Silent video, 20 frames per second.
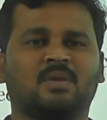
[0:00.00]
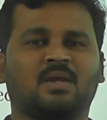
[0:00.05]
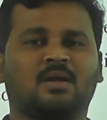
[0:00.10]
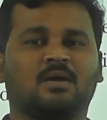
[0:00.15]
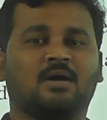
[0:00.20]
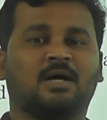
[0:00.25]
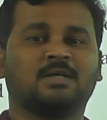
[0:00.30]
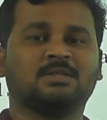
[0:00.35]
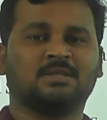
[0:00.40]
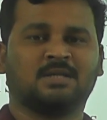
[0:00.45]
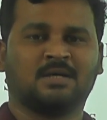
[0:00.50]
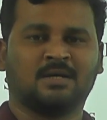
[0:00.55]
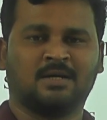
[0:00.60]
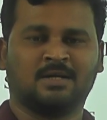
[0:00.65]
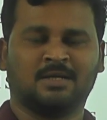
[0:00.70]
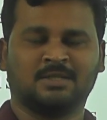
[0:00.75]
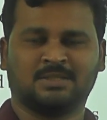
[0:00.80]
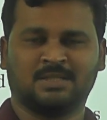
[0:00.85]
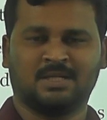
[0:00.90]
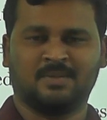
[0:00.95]
Kaziranga
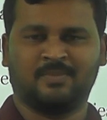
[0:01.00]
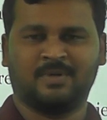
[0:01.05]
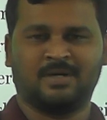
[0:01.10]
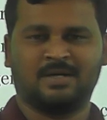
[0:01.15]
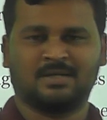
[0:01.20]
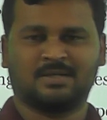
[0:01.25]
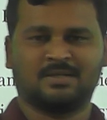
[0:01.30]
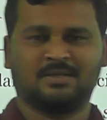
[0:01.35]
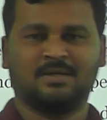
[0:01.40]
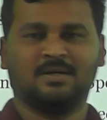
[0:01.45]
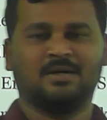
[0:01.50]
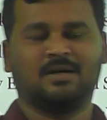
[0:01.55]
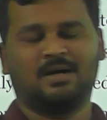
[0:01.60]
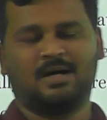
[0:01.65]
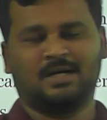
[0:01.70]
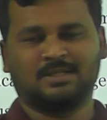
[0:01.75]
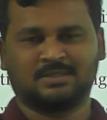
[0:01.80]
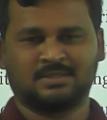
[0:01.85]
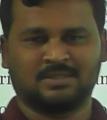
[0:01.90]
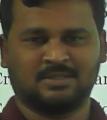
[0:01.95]
National Park,
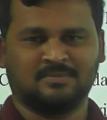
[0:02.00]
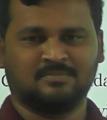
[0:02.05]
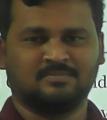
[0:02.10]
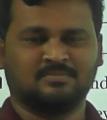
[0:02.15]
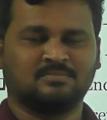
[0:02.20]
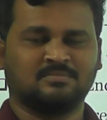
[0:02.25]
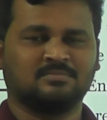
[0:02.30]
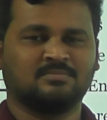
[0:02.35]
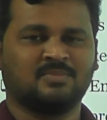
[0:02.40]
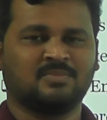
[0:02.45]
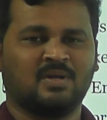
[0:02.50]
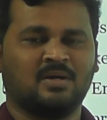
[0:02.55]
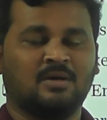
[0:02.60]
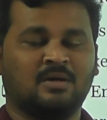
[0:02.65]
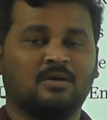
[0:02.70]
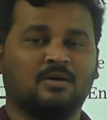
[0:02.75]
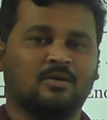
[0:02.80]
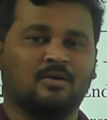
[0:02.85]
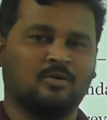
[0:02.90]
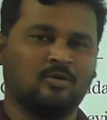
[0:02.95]
Assam,
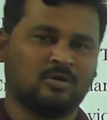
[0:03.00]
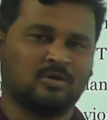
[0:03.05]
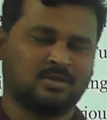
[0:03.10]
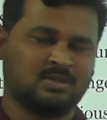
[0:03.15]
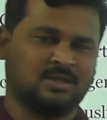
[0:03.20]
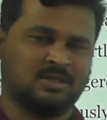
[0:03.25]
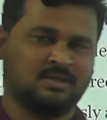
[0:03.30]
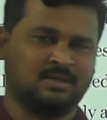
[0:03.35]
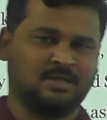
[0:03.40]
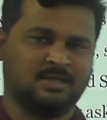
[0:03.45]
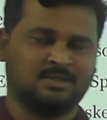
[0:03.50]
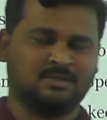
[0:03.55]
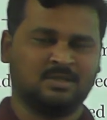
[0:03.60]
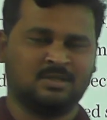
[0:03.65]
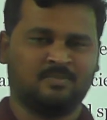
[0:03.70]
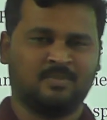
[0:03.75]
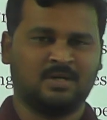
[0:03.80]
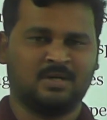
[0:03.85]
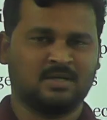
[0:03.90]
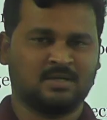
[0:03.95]
Loktak National
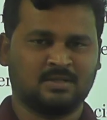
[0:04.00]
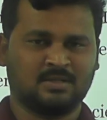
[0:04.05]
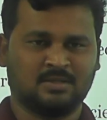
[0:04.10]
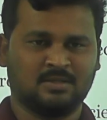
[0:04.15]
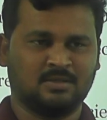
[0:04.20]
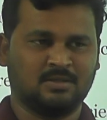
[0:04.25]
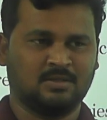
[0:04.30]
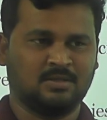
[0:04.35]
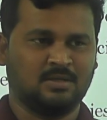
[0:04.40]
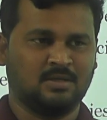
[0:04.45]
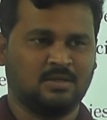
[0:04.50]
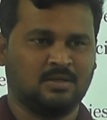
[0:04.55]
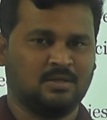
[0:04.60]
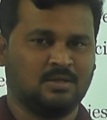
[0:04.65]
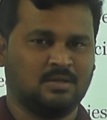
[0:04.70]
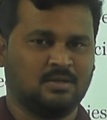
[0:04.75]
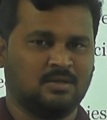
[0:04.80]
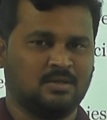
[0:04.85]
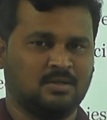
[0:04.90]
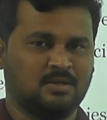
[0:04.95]
Park,
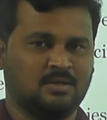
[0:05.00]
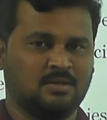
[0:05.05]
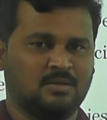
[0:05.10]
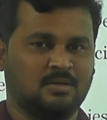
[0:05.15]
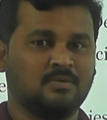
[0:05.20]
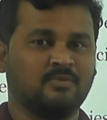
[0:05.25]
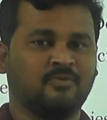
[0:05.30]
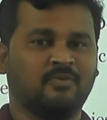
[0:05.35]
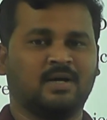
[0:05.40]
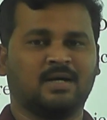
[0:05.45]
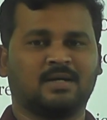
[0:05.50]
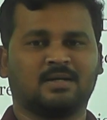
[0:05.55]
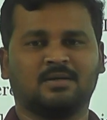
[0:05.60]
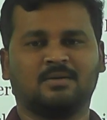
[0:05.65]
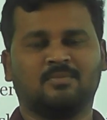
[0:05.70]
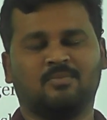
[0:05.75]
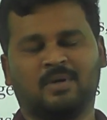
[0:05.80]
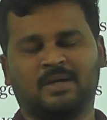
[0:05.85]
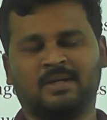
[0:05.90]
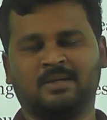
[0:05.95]
where
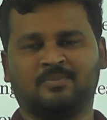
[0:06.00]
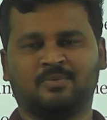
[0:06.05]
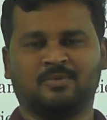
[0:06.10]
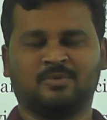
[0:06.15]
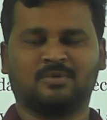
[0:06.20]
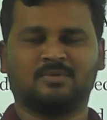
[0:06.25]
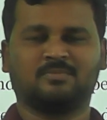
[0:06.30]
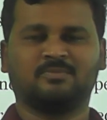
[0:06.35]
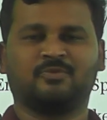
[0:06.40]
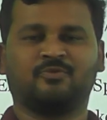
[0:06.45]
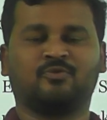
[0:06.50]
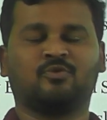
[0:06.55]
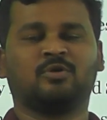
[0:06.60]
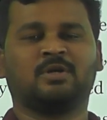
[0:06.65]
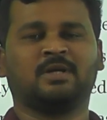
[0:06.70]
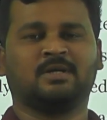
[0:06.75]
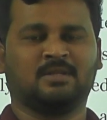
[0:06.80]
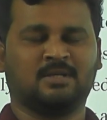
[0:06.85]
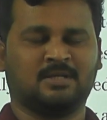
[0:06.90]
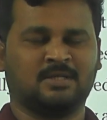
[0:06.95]
Manipur,
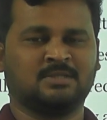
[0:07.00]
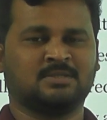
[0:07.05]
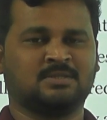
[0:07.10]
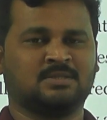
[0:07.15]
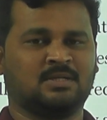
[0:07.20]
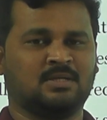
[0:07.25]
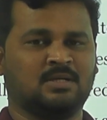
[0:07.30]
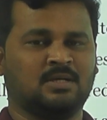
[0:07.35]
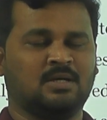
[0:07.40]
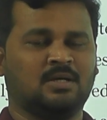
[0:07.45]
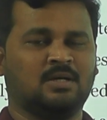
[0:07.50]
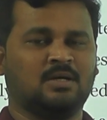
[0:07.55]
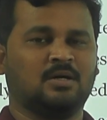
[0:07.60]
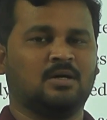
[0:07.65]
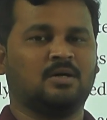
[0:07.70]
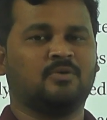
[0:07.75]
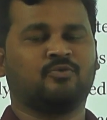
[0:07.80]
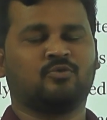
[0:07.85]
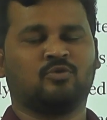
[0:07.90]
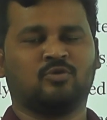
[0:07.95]
floating, that is a
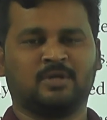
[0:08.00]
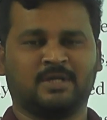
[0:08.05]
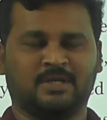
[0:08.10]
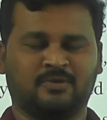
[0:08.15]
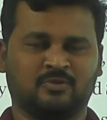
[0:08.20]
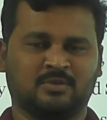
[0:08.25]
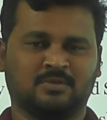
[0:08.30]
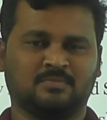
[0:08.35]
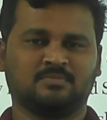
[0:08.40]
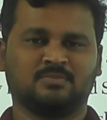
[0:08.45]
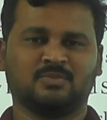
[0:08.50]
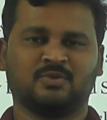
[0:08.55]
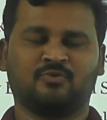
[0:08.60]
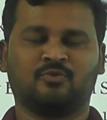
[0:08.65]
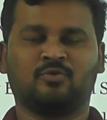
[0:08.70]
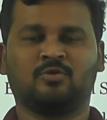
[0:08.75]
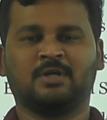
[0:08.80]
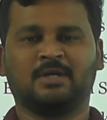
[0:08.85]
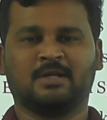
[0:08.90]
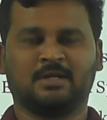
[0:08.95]
floating one,
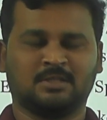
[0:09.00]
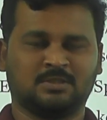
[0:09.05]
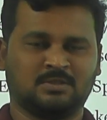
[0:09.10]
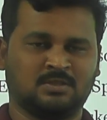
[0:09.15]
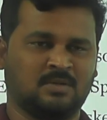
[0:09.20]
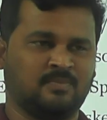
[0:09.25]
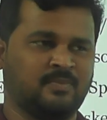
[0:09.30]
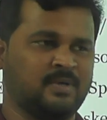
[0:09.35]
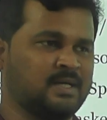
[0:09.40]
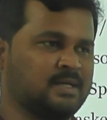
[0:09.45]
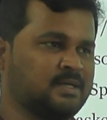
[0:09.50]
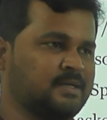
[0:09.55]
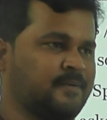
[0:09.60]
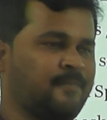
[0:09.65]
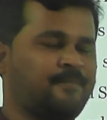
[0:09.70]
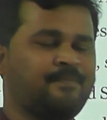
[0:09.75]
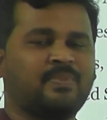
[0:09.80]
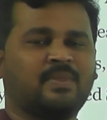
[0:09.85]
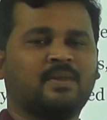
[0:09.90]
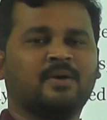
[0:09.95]
floating national park.
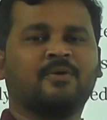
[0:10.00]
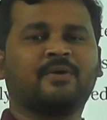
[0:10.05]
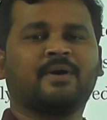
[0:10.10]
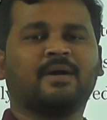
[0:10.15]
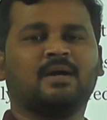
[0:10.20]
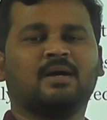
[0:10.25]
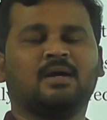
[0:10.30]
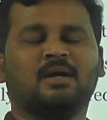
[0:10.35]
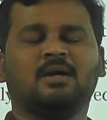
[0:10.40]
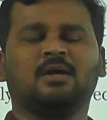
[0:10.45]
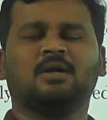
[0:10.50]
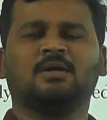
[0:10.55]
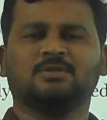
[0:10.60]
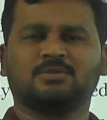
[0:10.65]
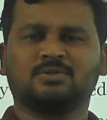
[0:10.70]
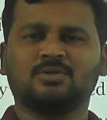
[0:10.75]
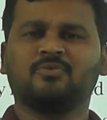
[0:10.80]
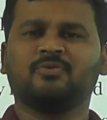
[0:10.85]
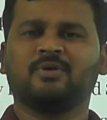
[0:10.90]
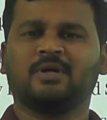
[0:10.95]
Okay,
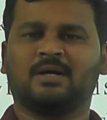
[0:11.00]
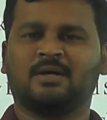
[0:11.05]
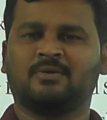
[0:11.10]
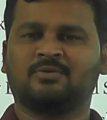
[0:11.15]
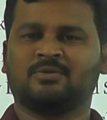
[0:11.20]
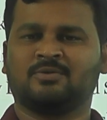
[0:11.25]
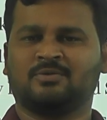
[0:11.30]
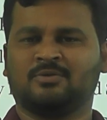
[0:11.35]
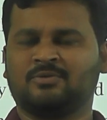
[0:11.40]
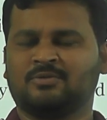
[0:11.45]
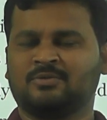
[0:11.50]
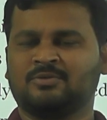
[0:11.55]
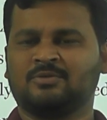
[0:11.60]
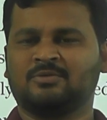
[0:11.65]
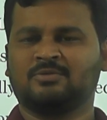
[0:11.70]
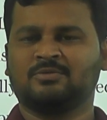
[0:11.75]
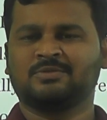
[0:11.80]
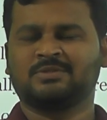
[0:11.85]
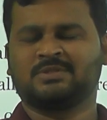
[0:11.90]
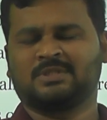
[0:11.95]
so we have to
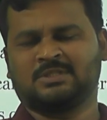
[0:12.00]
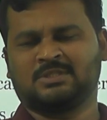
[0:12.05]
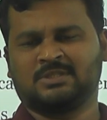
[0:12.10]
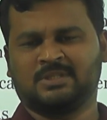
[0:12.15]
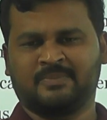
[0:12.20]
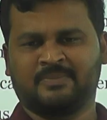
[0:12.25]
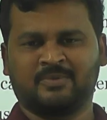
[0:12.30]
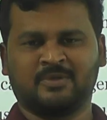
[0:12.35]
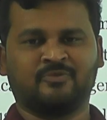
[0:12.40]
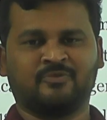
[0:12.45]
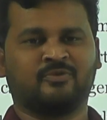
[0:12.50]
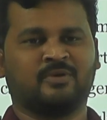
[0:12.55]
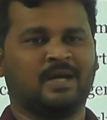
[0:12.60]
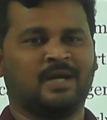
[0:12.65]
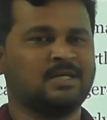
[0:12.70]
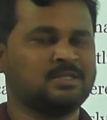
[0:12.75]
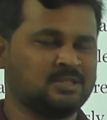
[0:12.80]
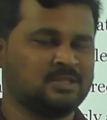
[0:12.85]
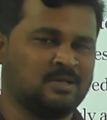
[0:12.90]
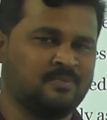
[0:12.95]
know such type of
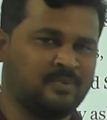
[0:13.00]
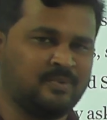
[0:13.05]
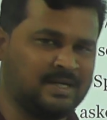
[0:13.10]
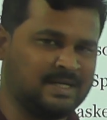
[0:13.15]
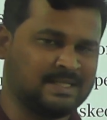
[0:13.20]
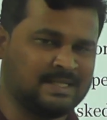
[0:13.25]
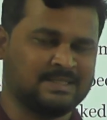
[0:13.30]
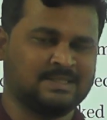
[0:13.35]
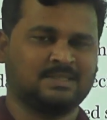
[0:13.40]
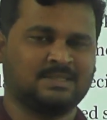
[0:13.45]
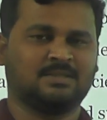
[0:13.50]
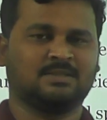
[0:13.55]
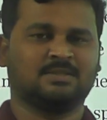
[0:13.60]
national parks.